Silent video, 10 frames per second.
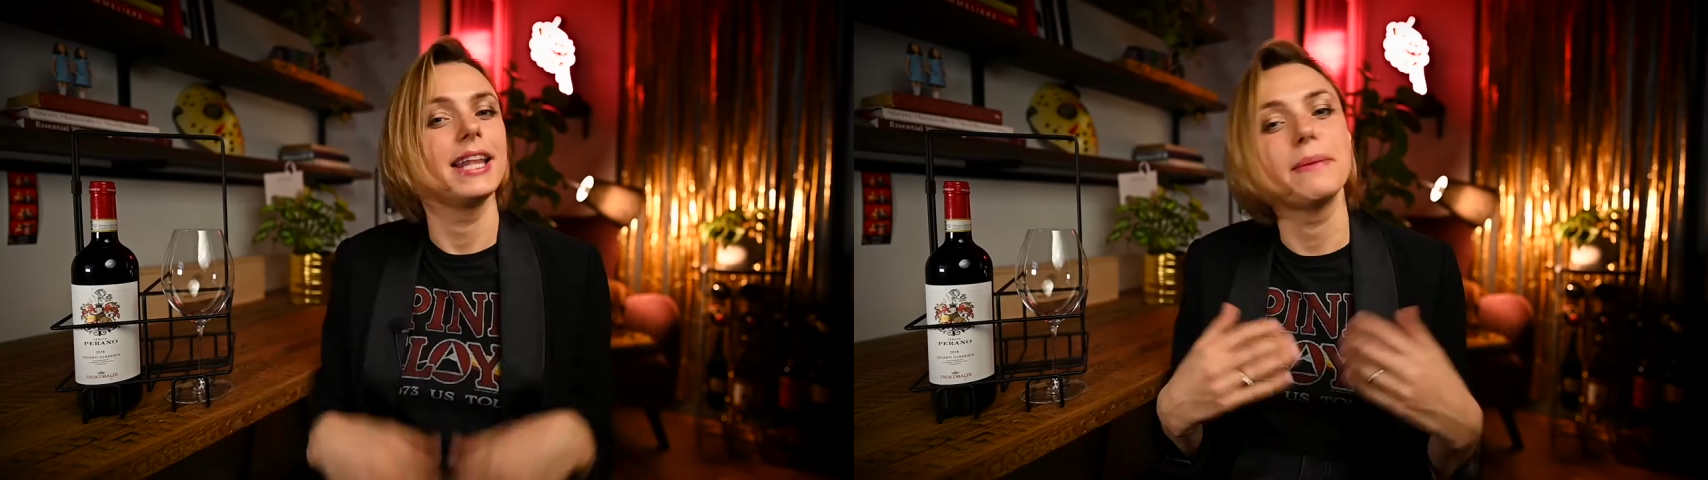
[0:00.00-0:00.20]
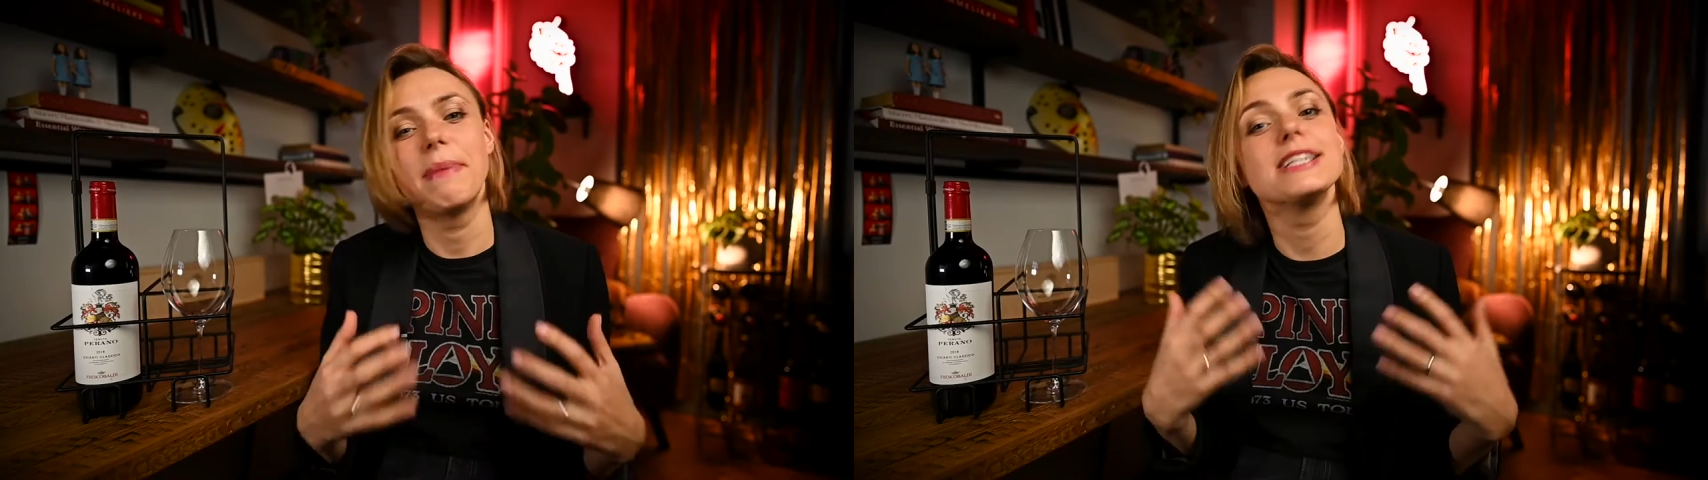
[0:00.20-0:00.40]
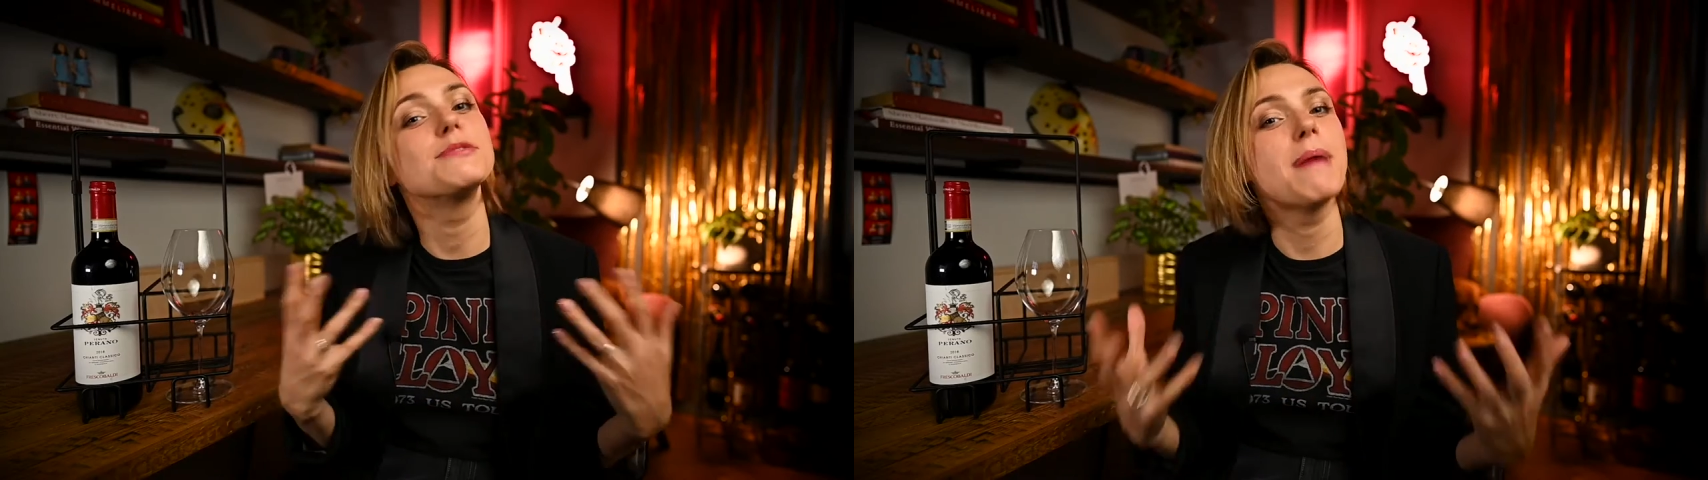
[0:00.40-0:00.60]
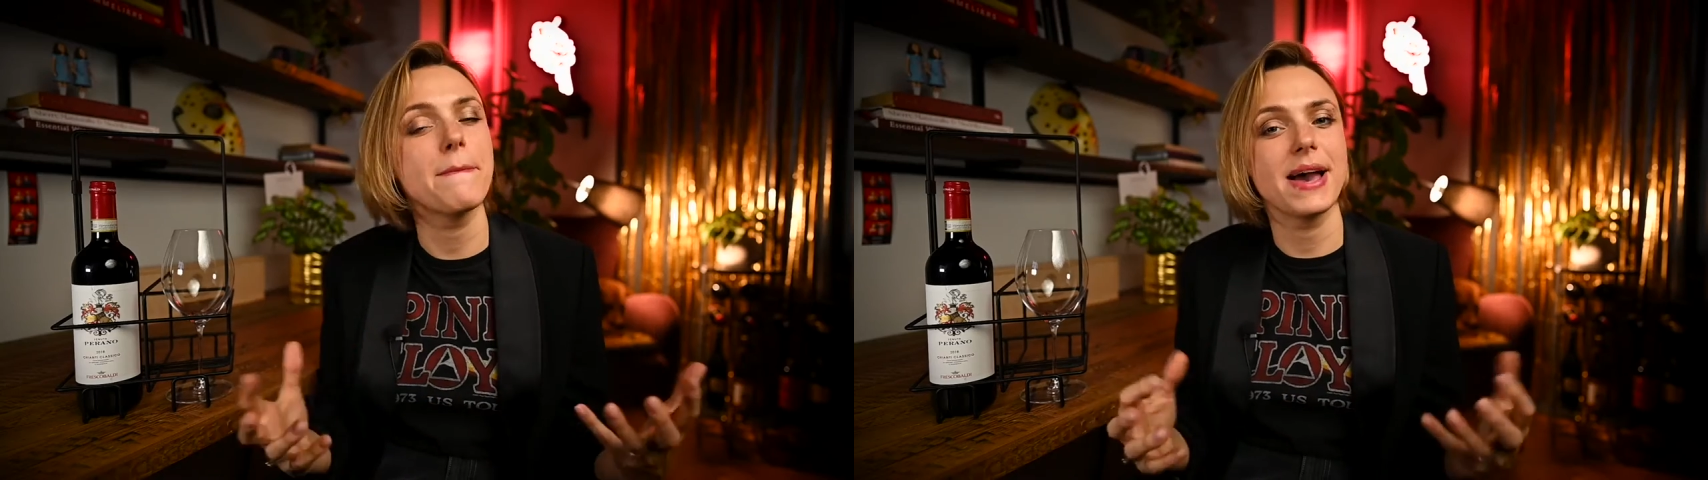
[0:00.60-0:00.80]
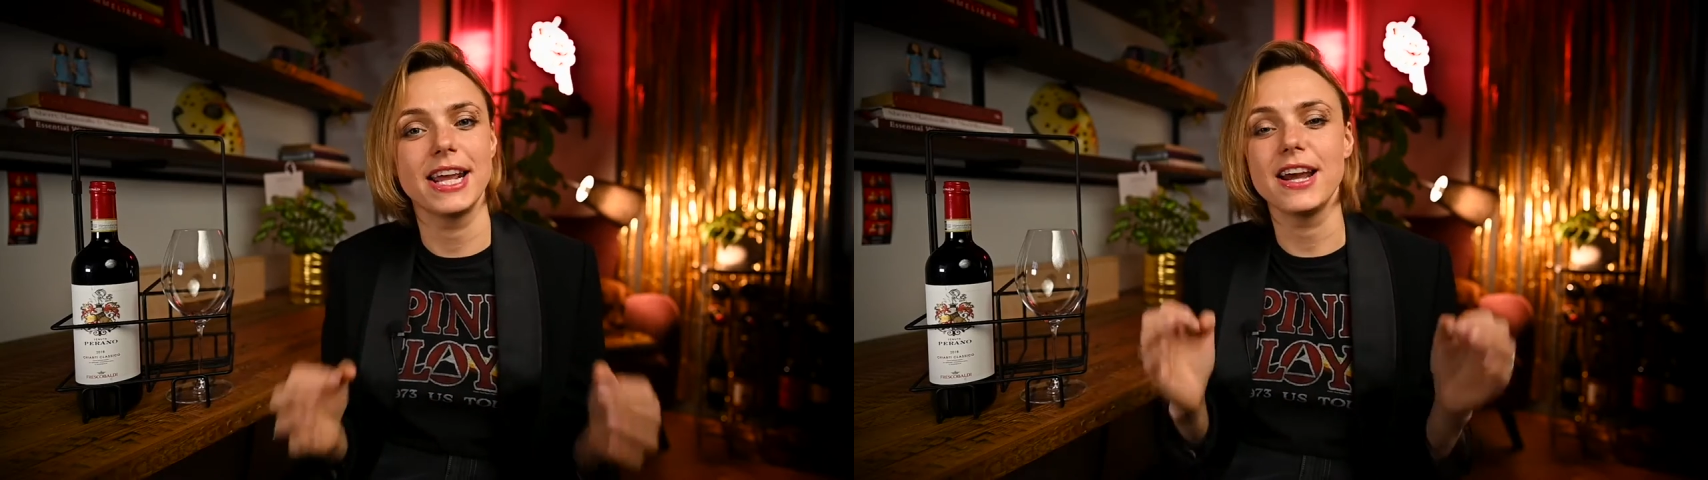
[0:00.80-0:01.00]
The best by
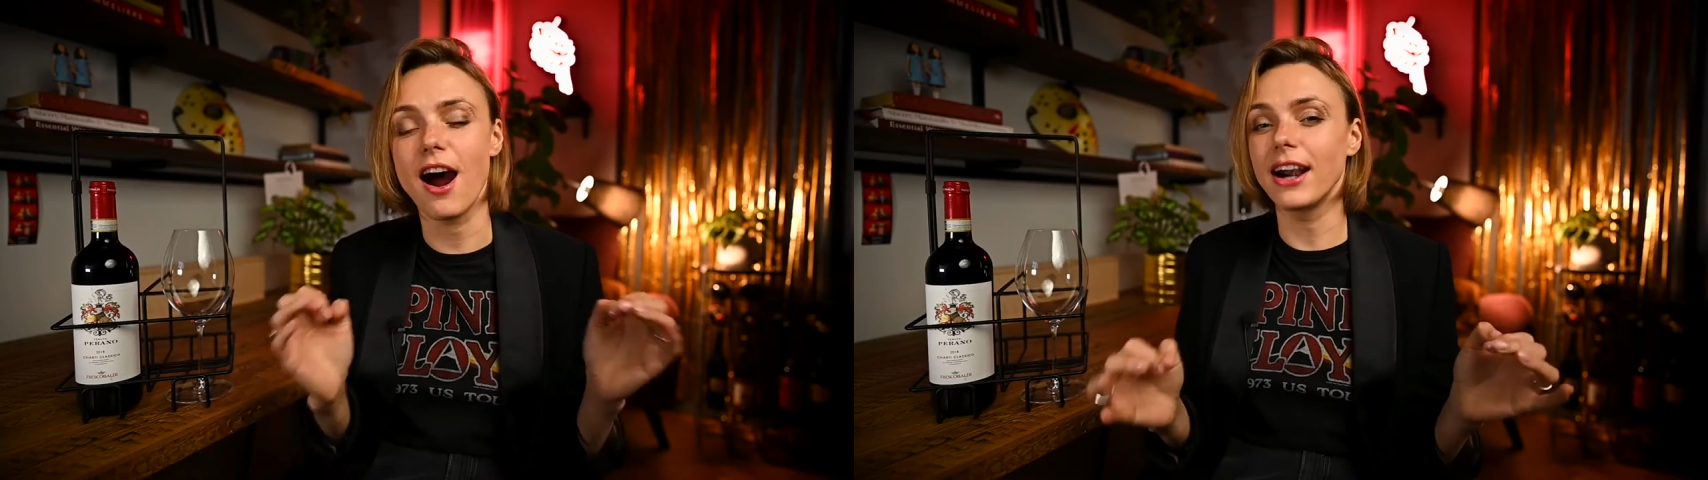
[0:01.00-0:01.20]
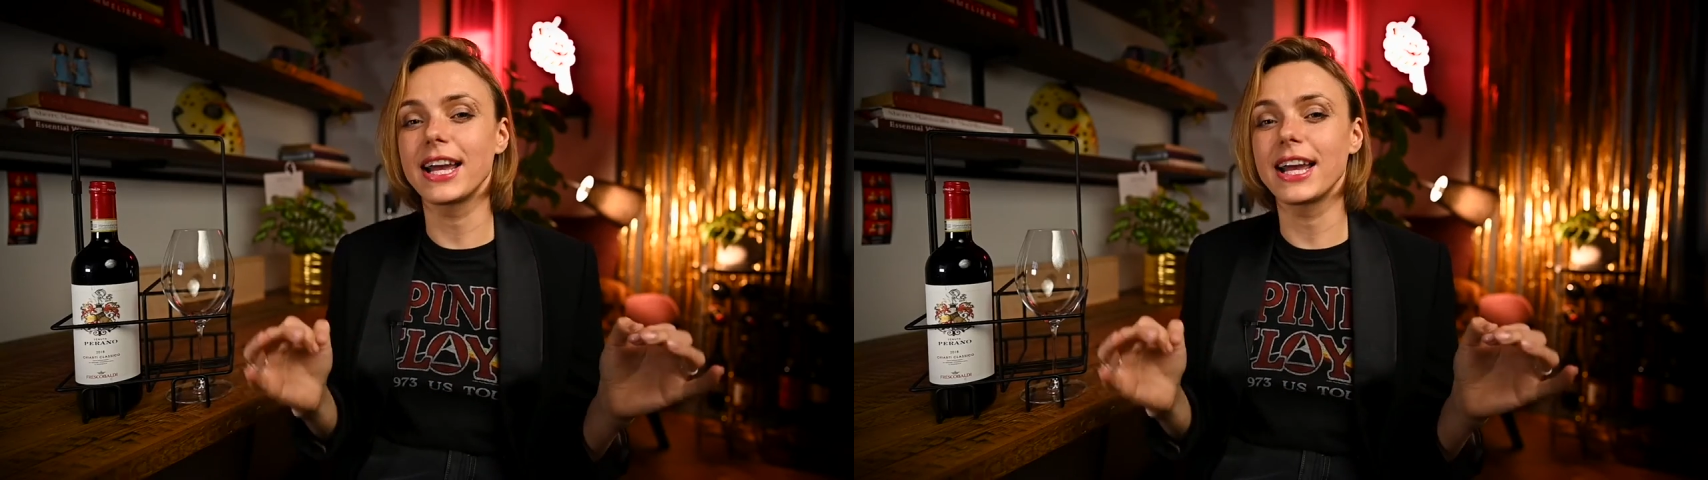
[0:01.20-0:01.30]
many are